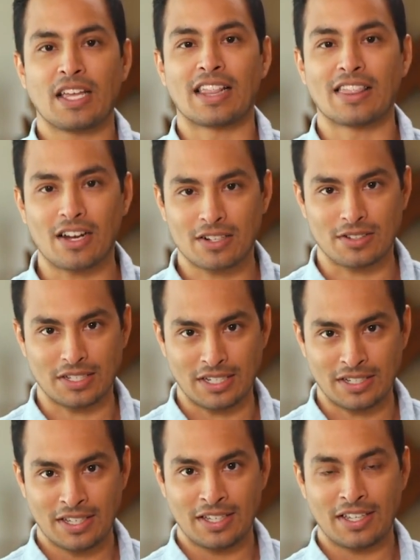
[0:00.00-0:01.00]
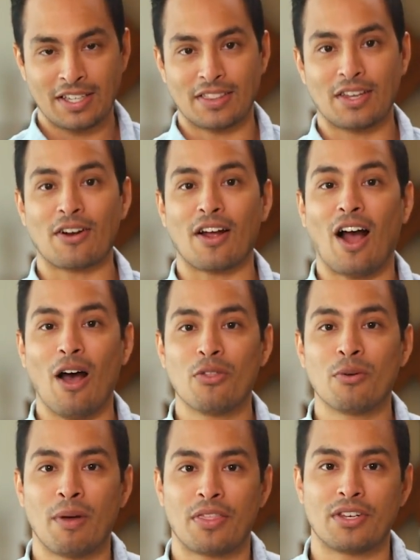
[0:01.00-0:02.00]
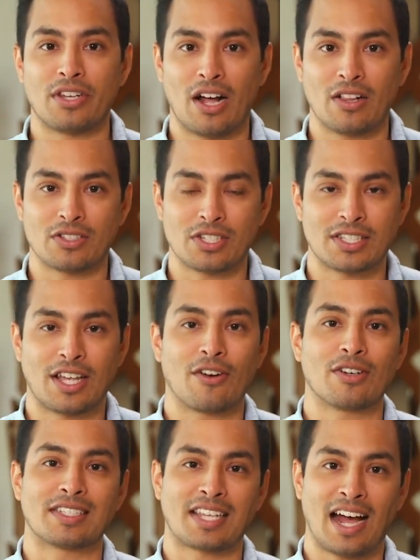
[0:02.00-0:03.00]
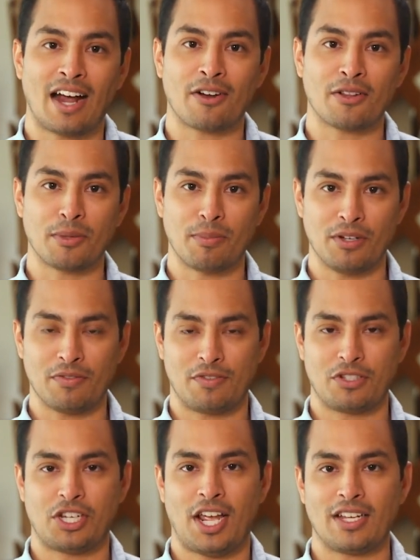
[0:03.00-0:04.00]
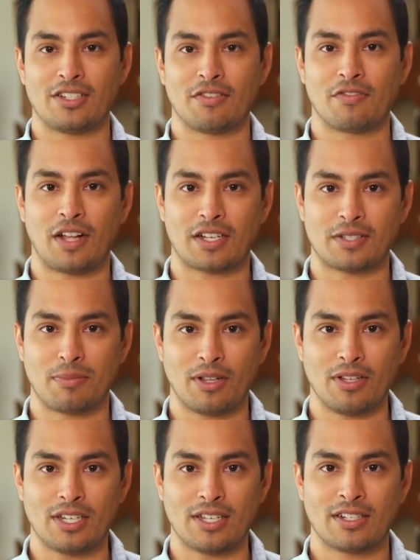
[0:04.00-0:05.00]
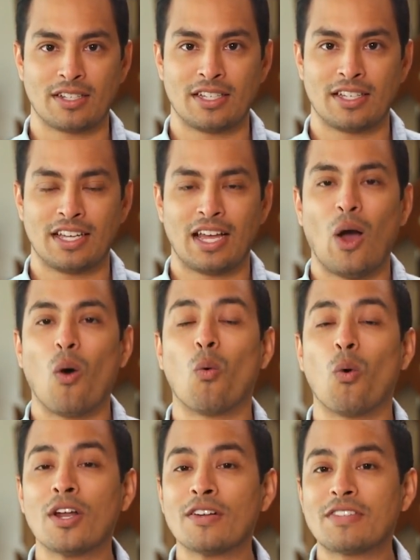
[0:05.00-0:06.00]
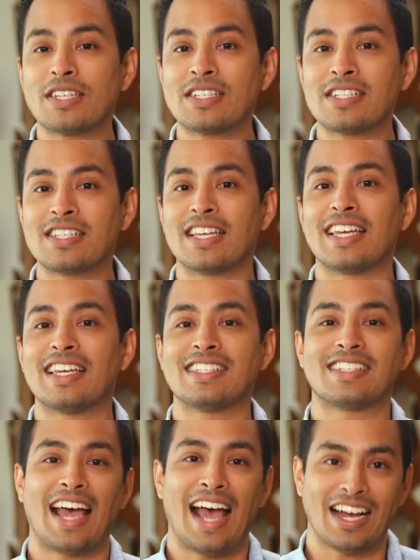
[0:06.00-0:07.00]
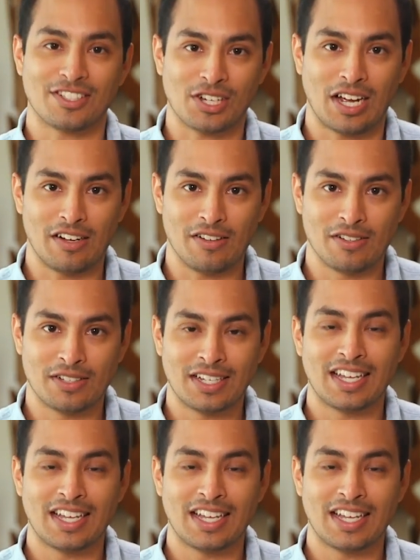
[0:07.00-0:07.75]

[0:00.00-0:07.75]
Luckily, there are other methodologies that are entirely built for change and flexibility. One of these is Agile,